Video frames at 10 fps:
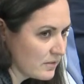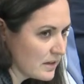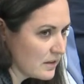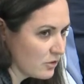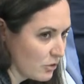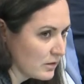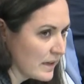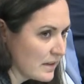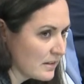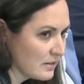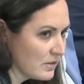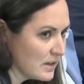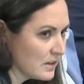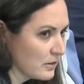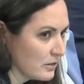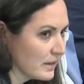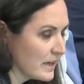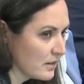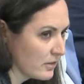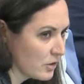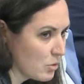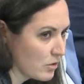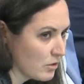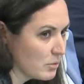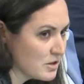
the turn lanes and vehicular lanes on the corridor,